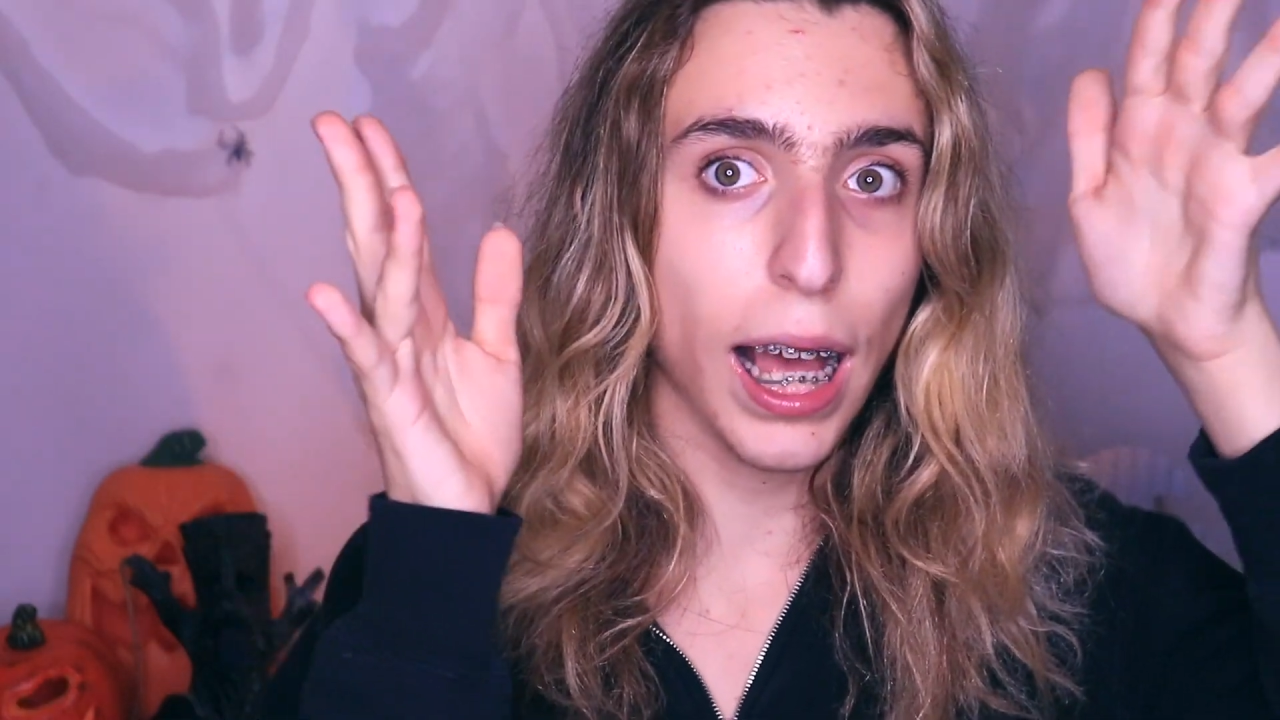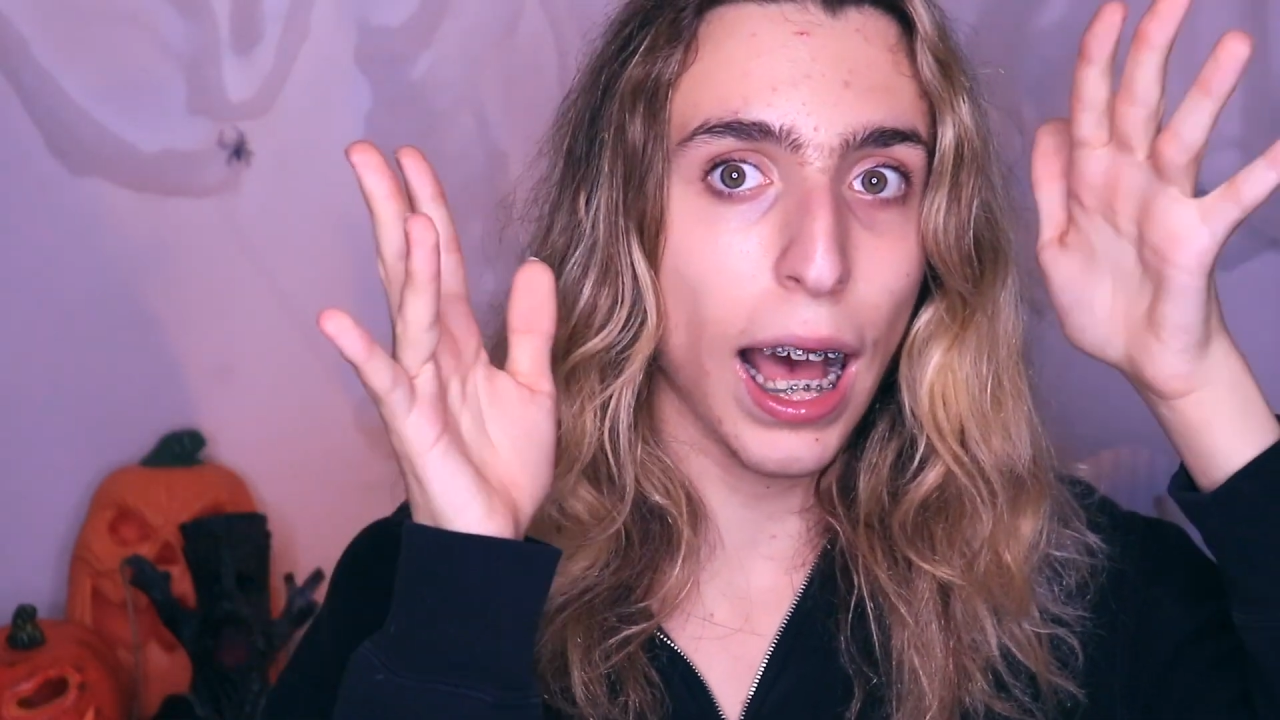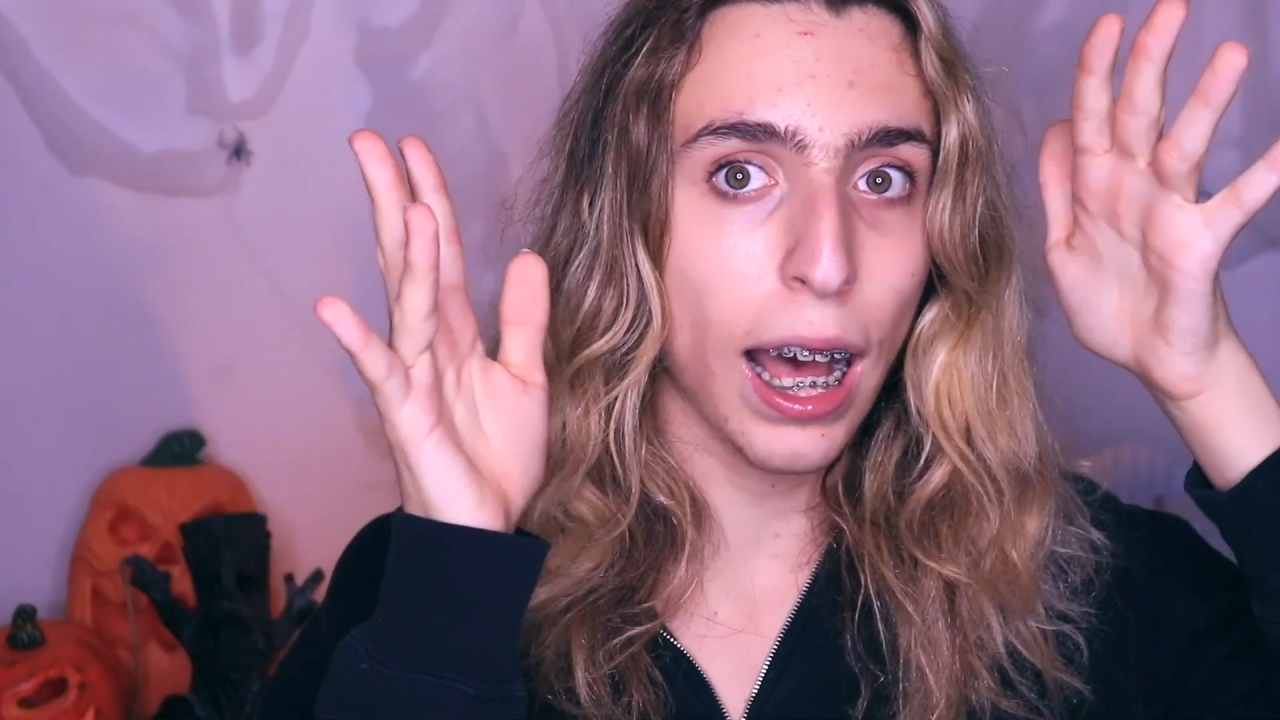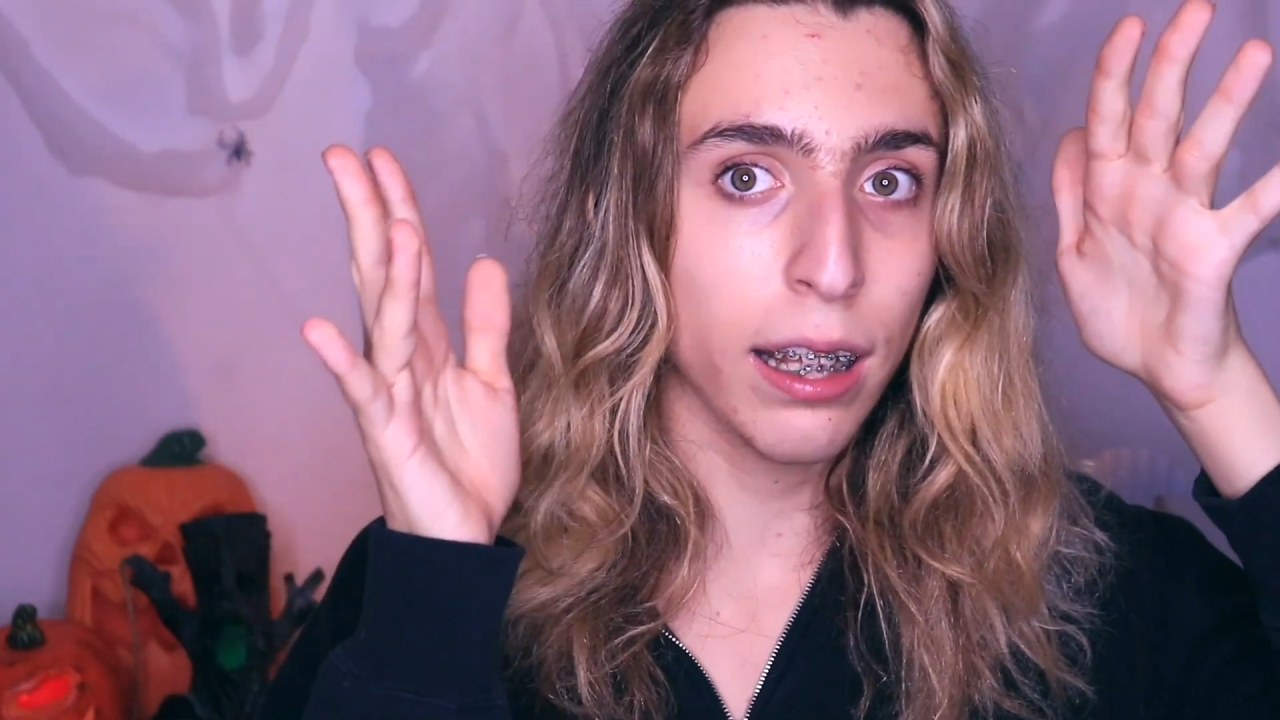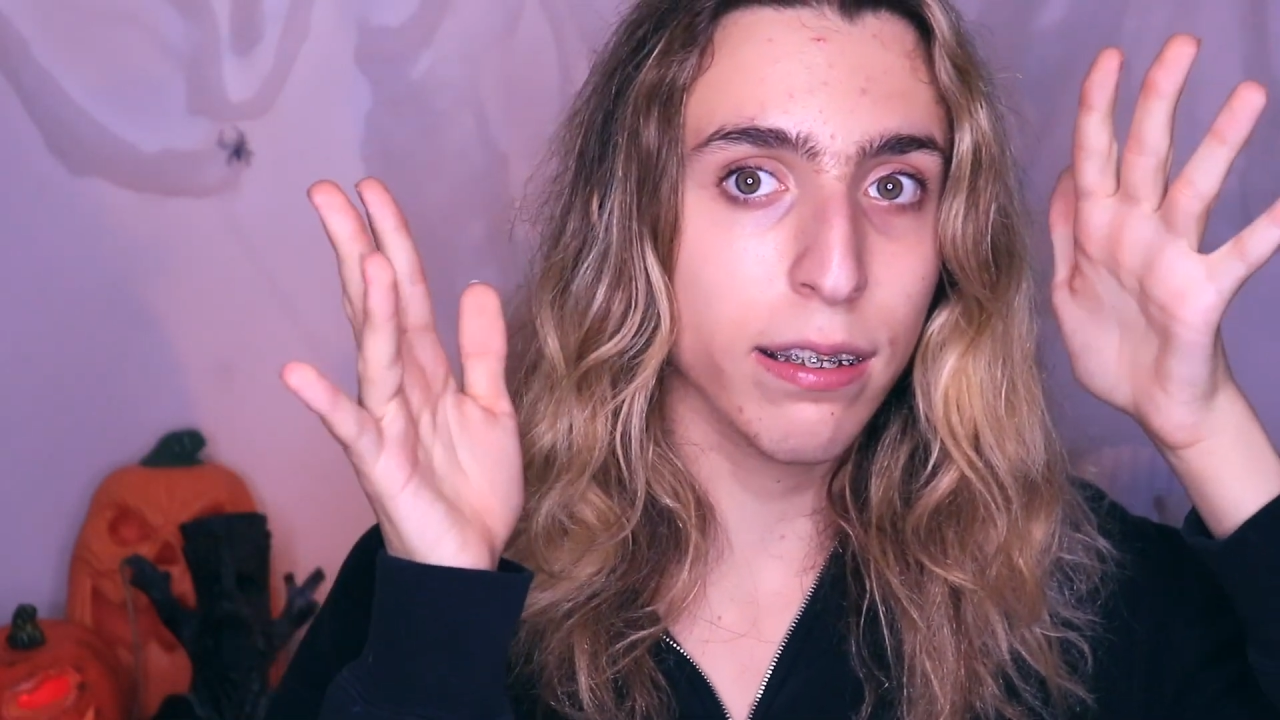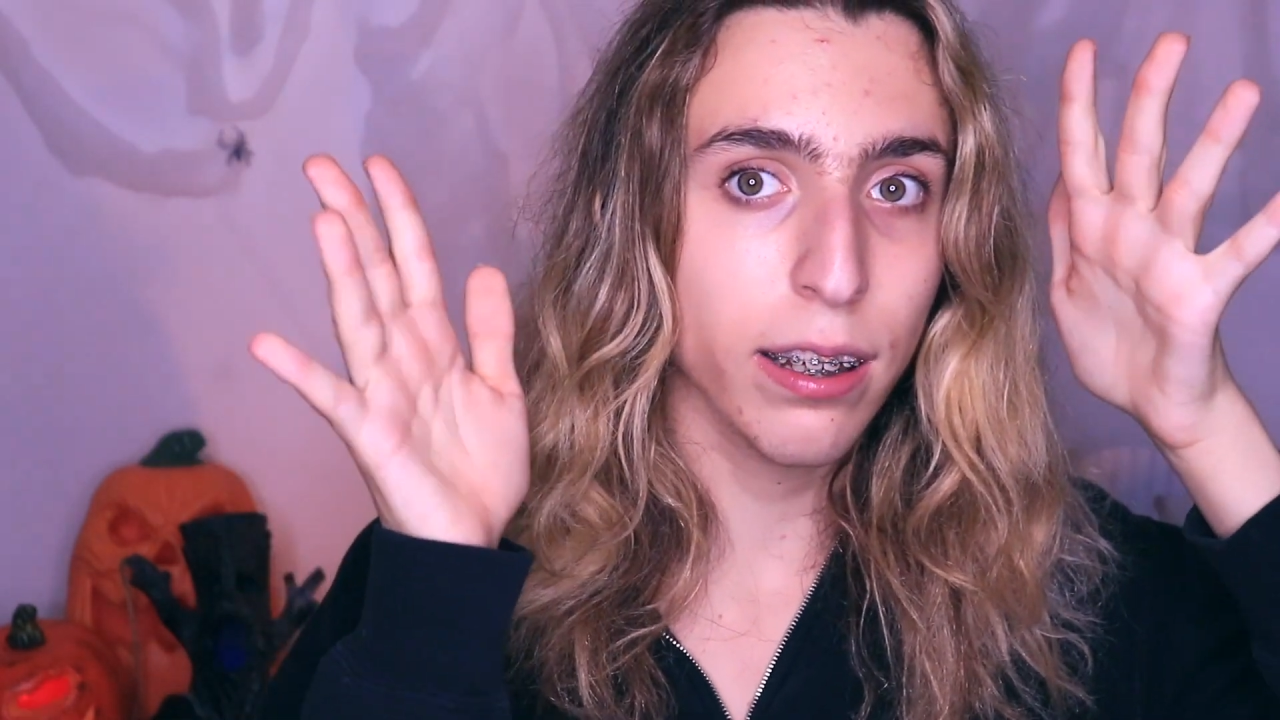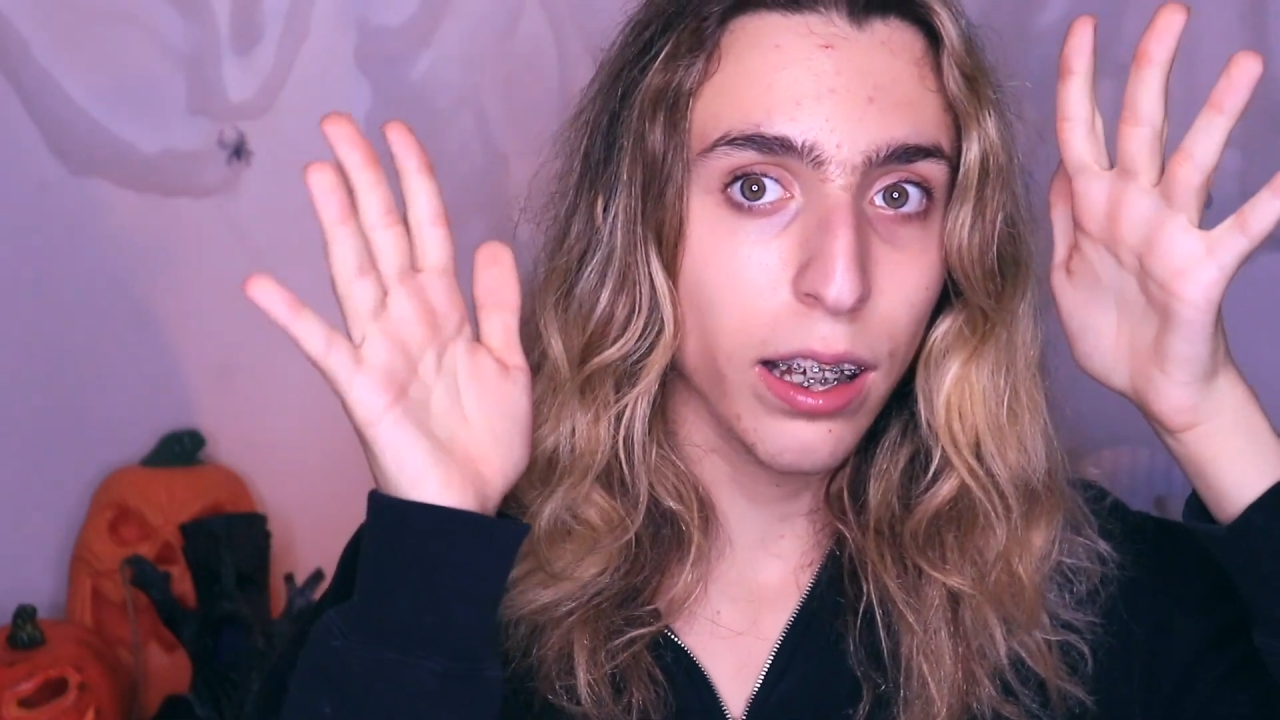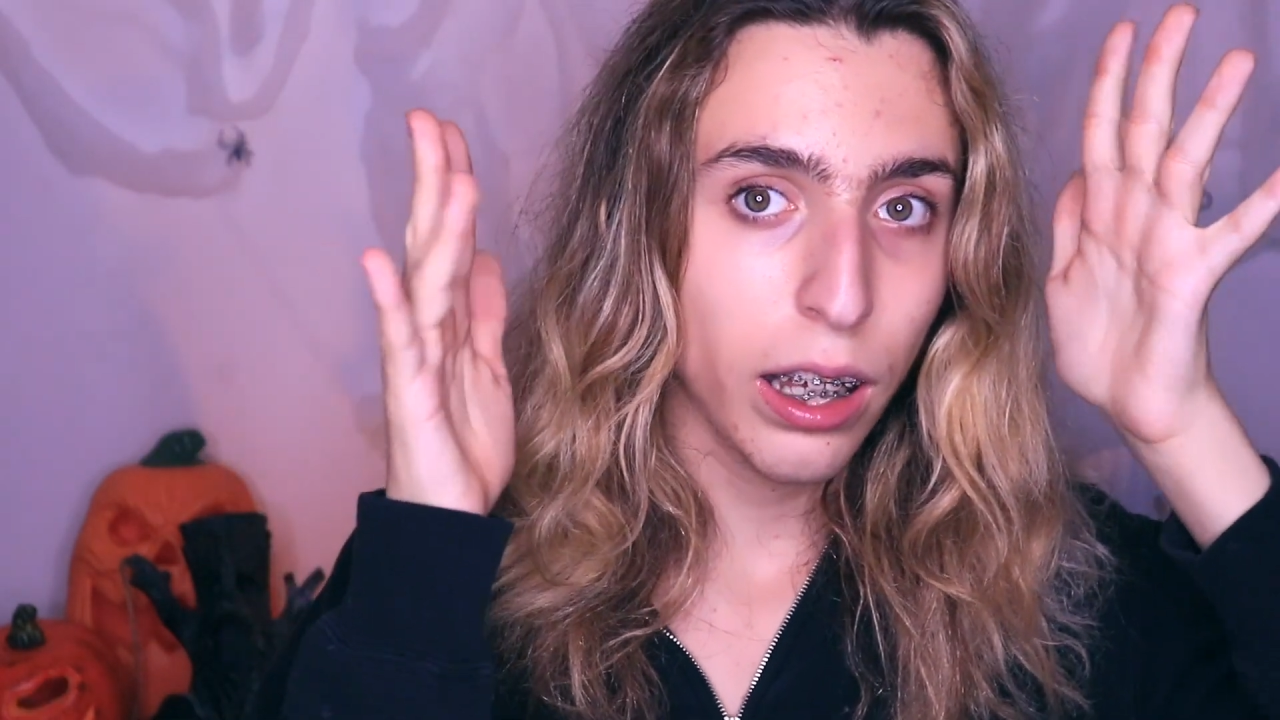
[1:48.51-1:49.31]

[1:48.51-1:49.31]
at